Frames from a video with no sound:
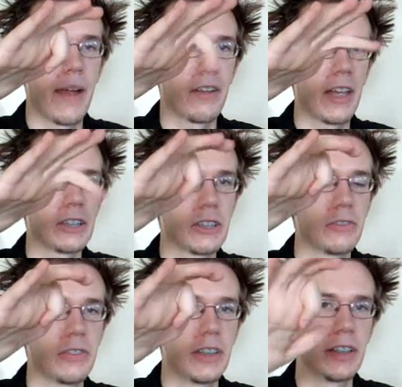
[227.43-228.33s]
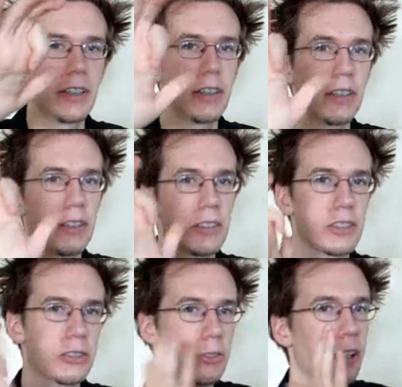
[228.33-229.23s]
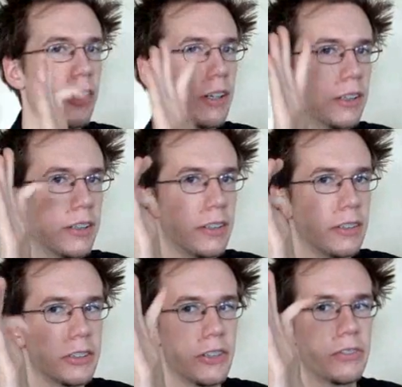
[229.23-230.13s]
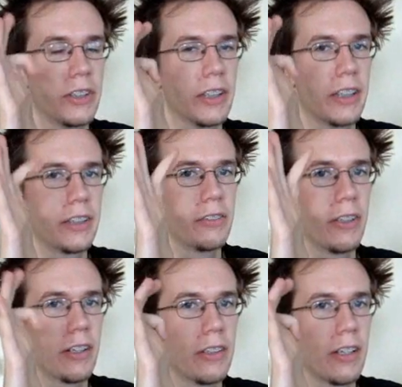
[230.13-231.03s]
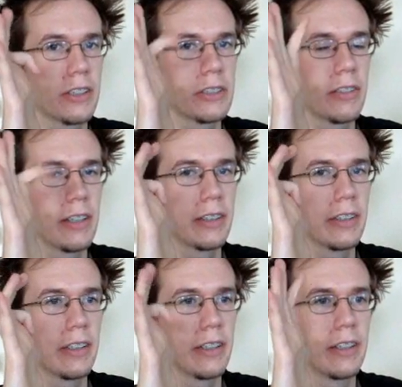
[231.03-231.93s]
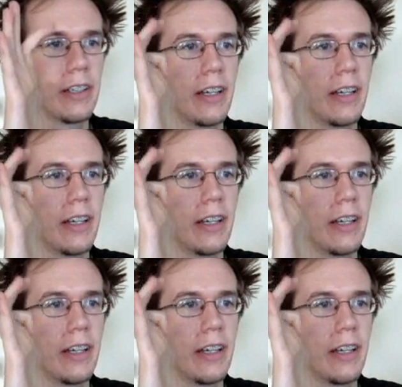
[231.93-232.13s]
Now that should feel strong. Should feel like you've got a lot of strength there.